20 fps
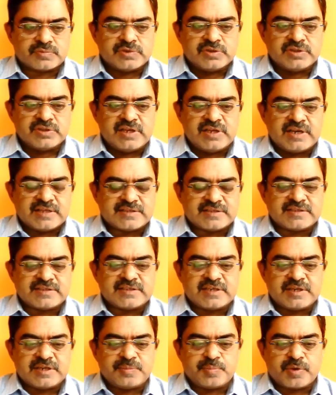the
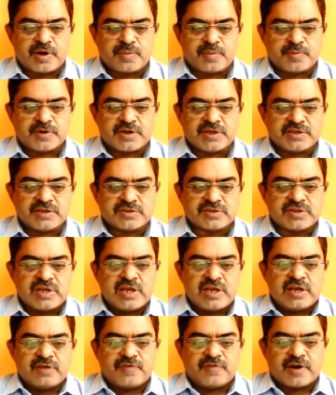necessary properties
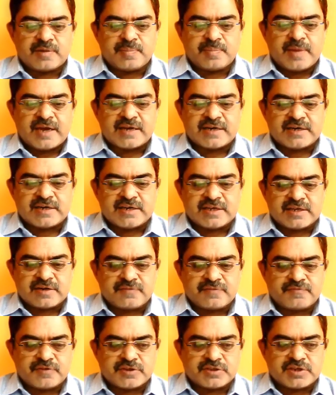for magnetic
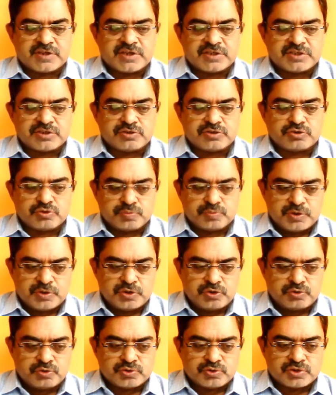refrigeration to be
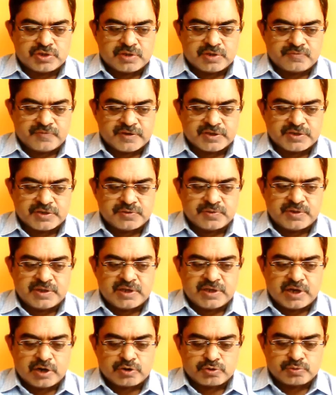used
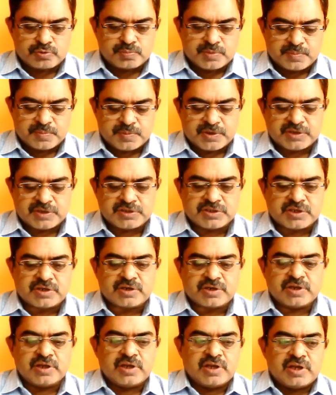effectively at room temperature.
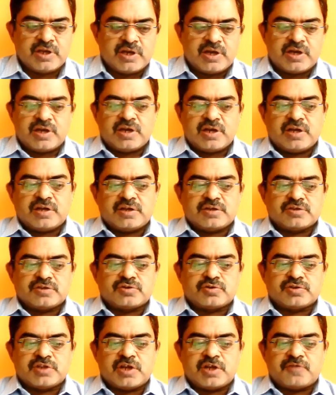
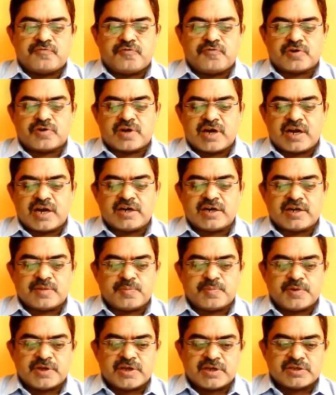So therefore, current
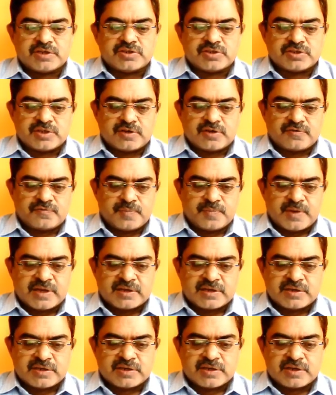applications of
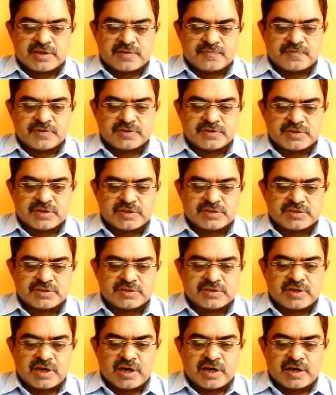magnetic
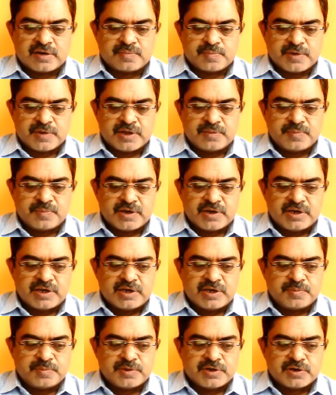refrigeration are primarily
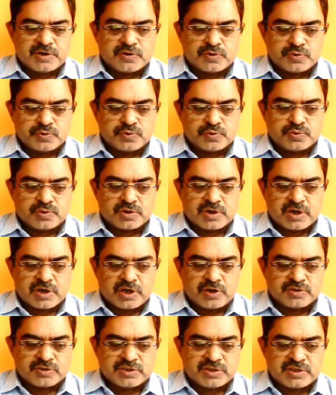limited to
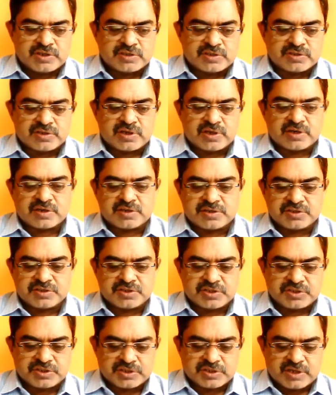cryogenics and
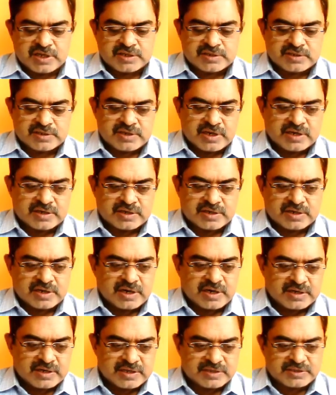research
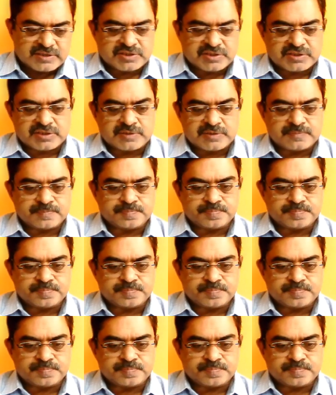contexts.